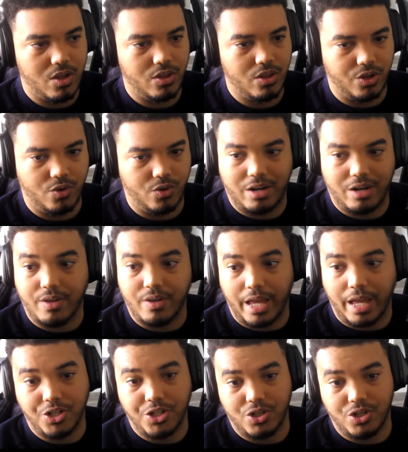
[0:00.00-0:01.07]
the
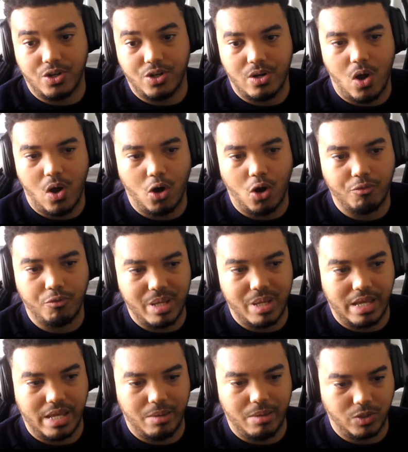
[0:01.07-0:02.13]
gratification of
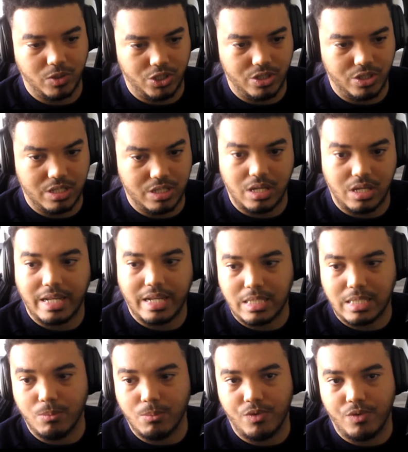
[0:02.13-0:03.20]
being able to design
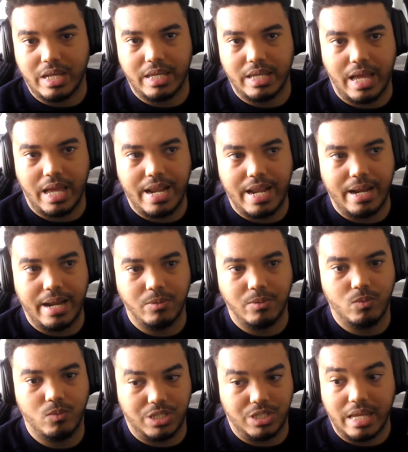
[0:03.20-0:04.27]
something and then
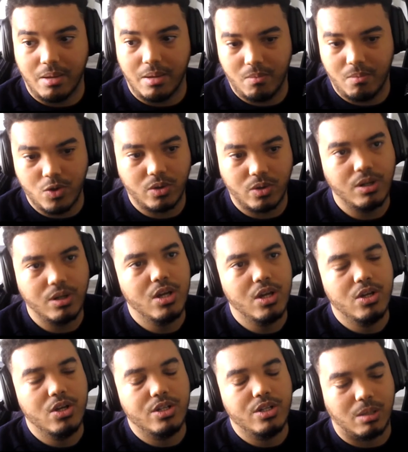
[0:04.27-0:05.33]
see it. You can
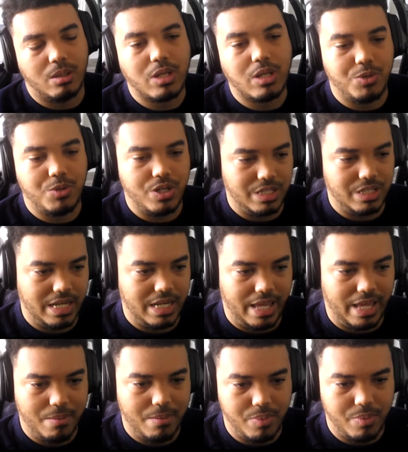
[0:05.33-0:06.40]
see
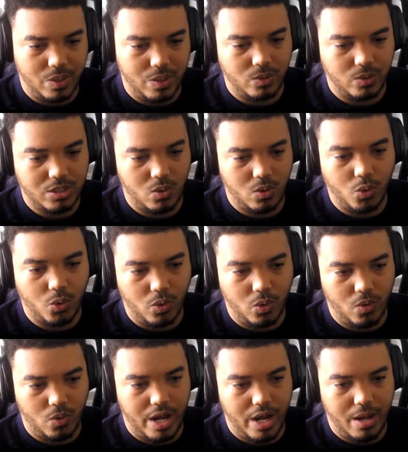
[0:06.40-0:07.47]
it getting built,
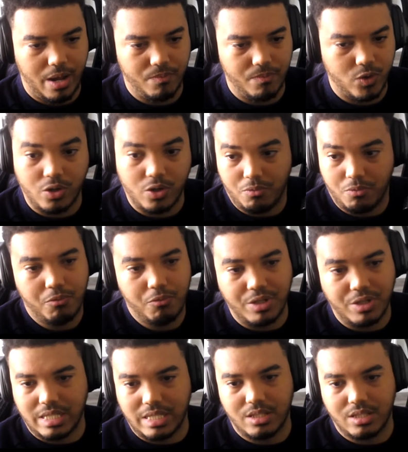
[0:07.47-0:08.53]
or you can
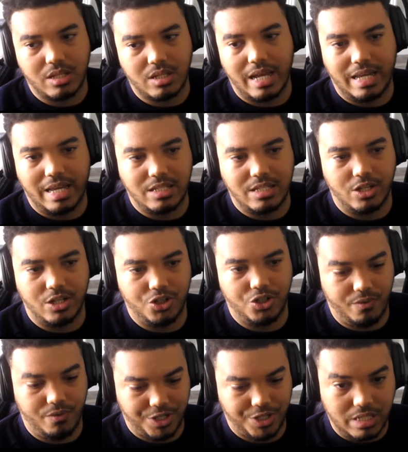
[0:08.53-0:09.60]
visit the site later
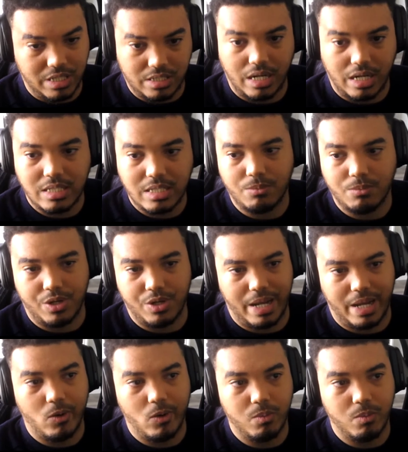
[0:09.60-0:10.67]
because you've actually designed something
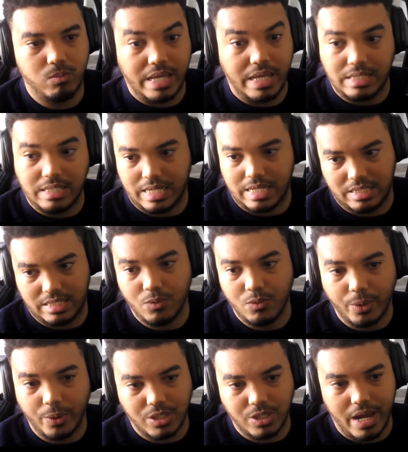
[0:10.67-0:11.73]
that will exist in
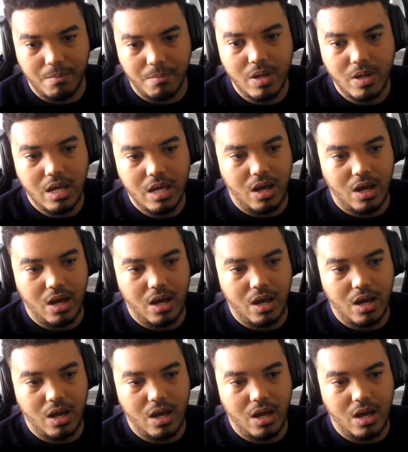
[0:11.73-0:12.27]
real time,